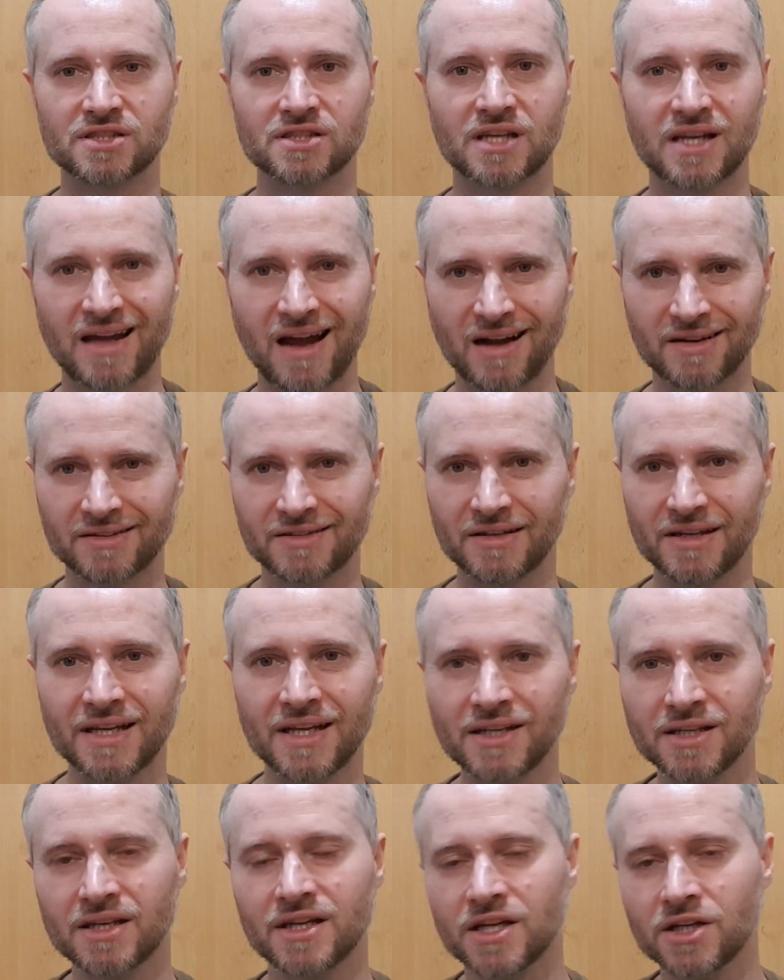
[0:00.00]
cut
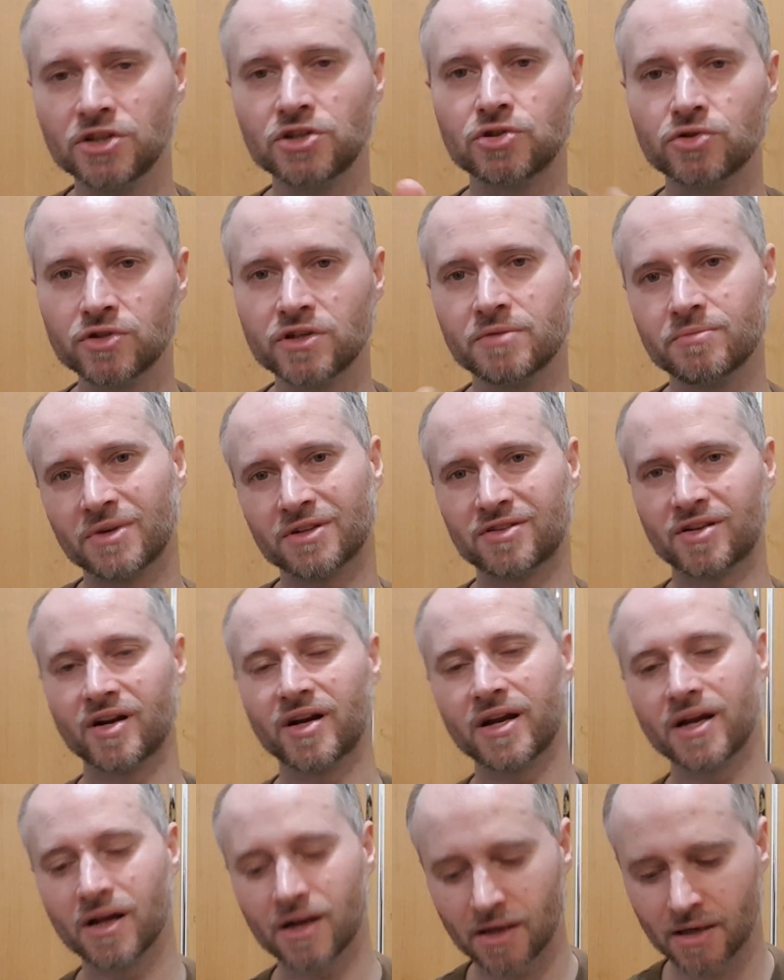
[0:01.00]
into the
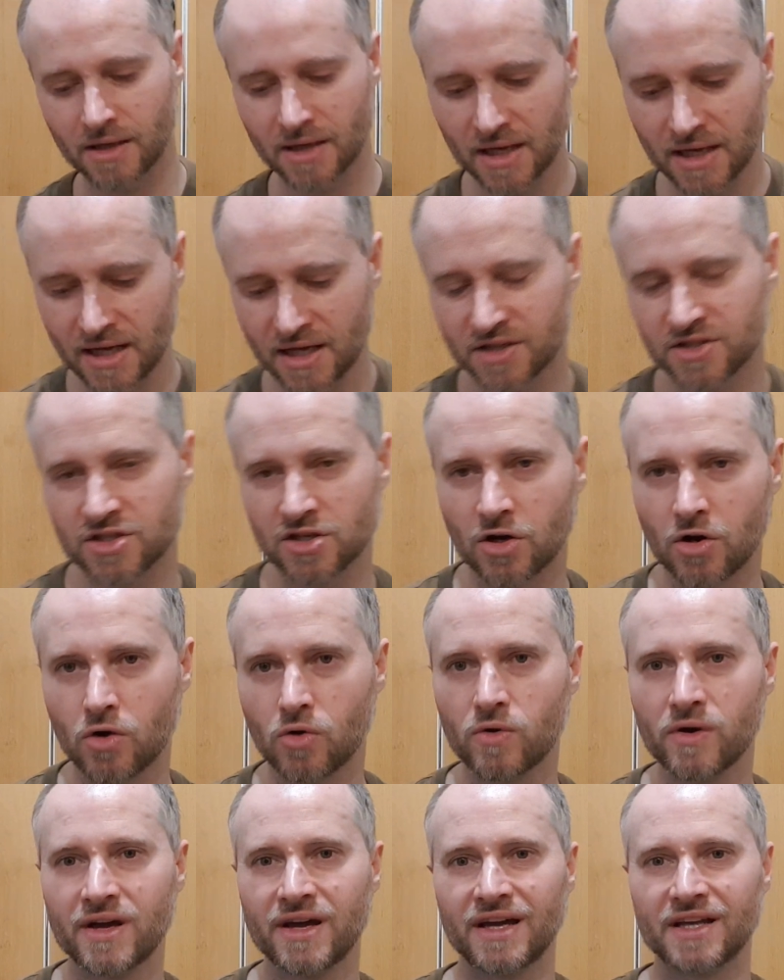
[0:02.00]
material.
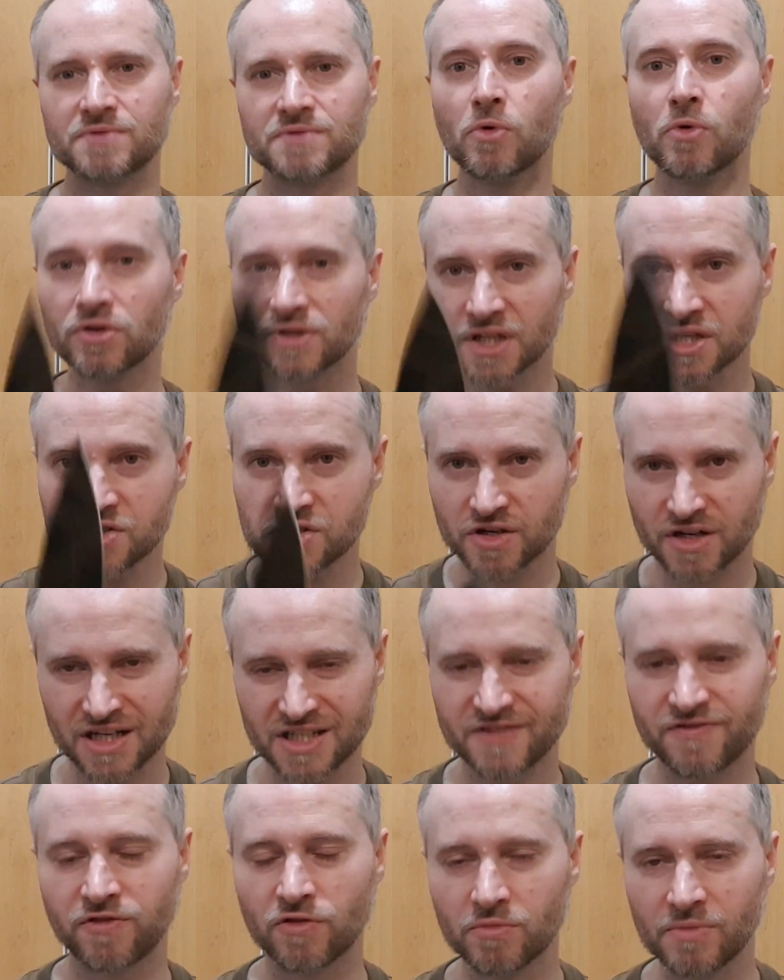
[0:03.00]
So it's more
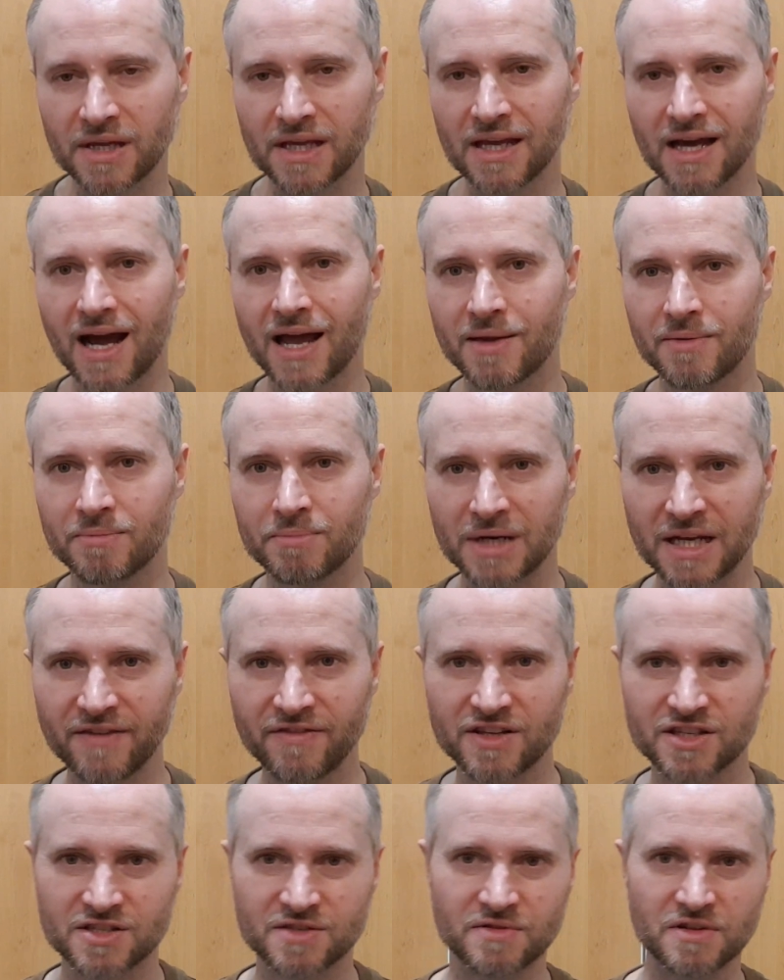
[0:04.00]
dangerous for me. I believe
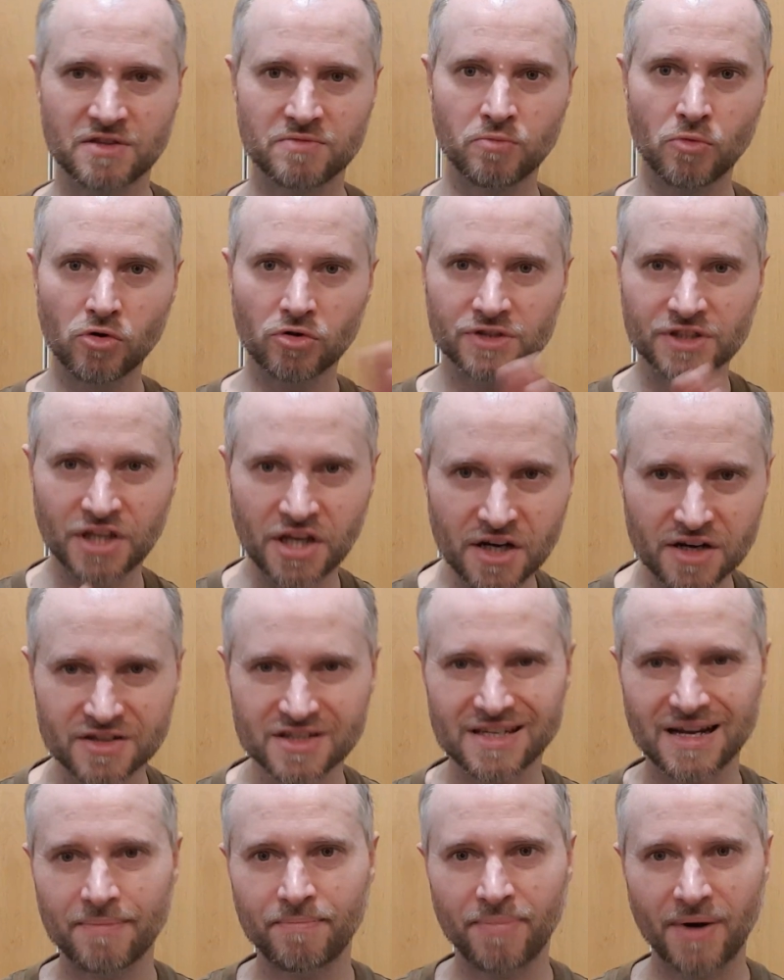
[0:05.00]
it's more tears
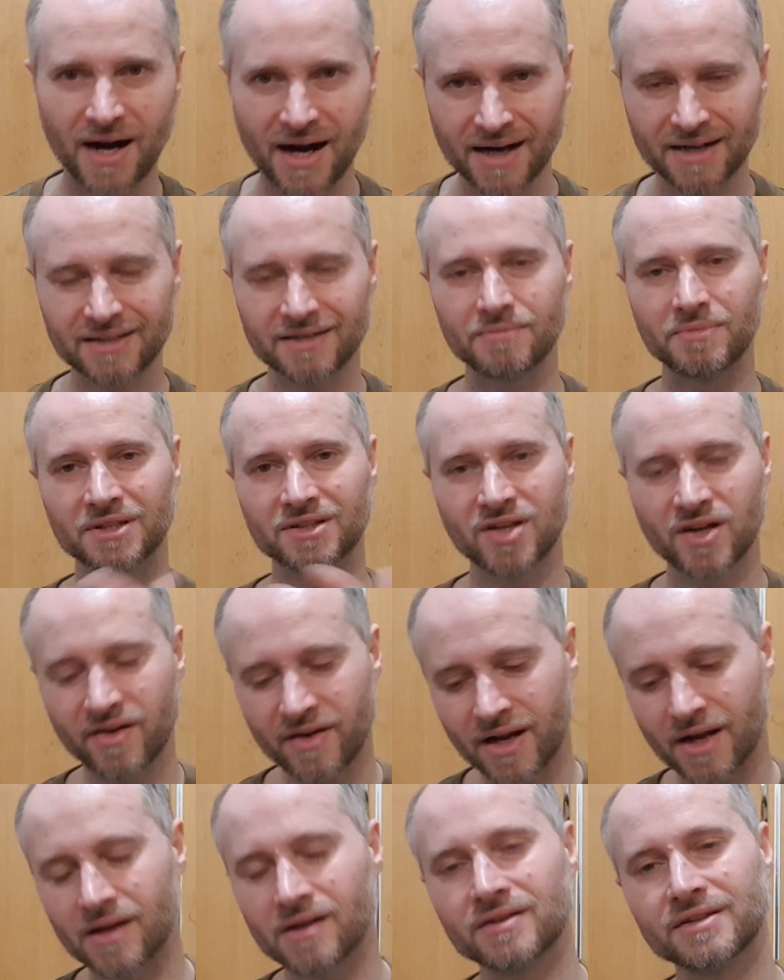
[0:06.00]
apart the
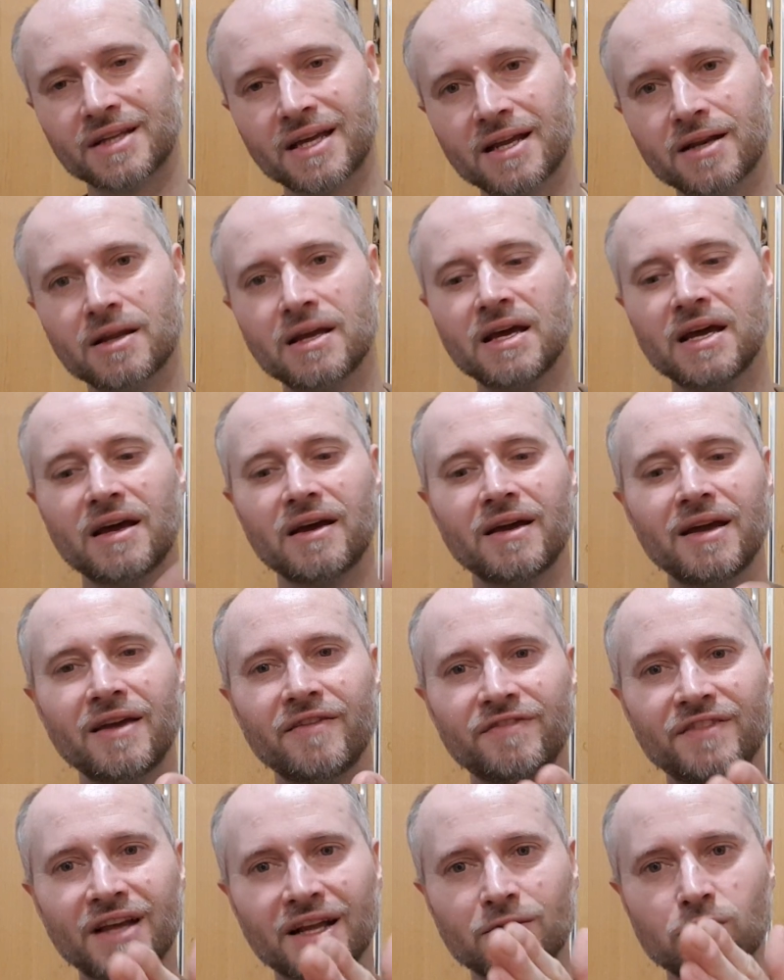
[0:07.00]
material than
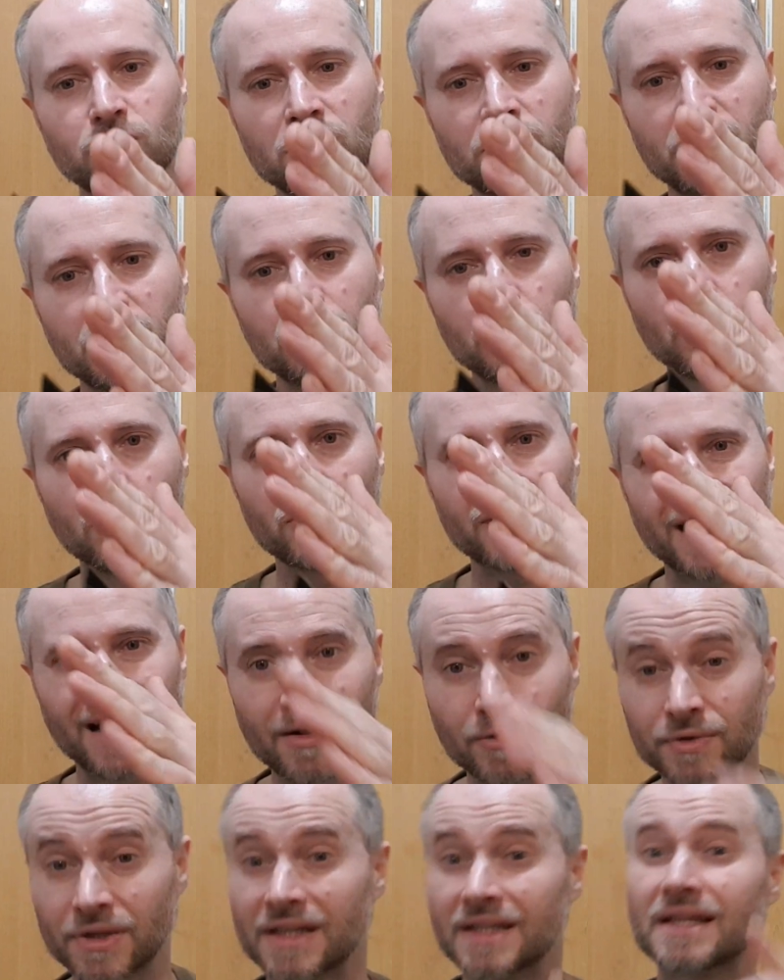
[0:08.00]
if that will be more
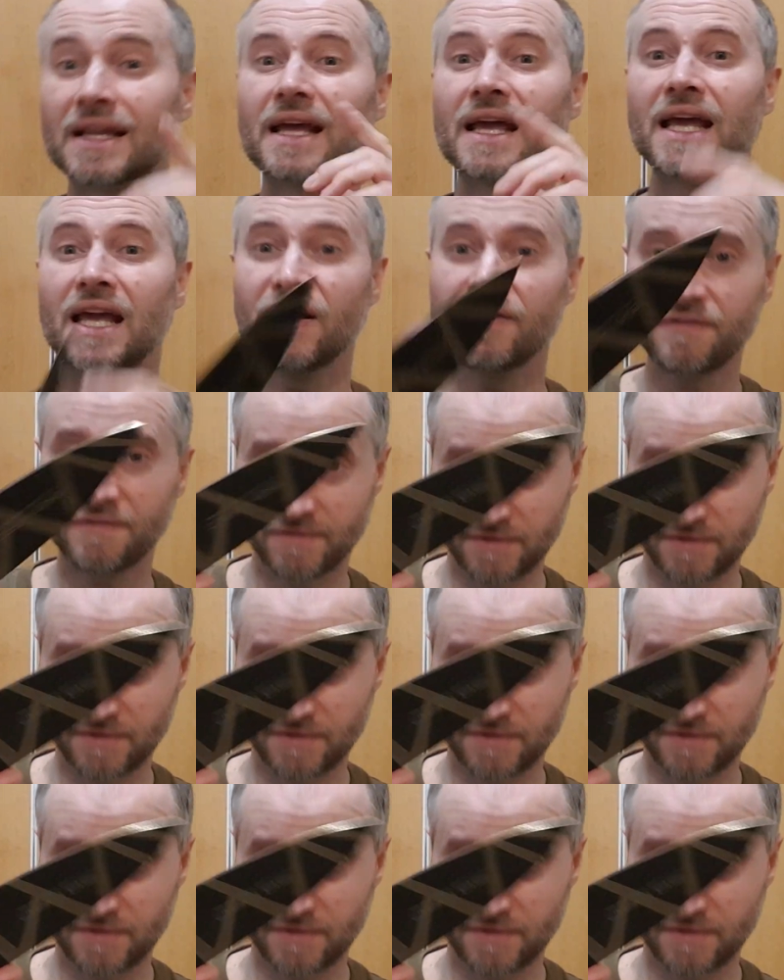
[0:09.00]
rounded. If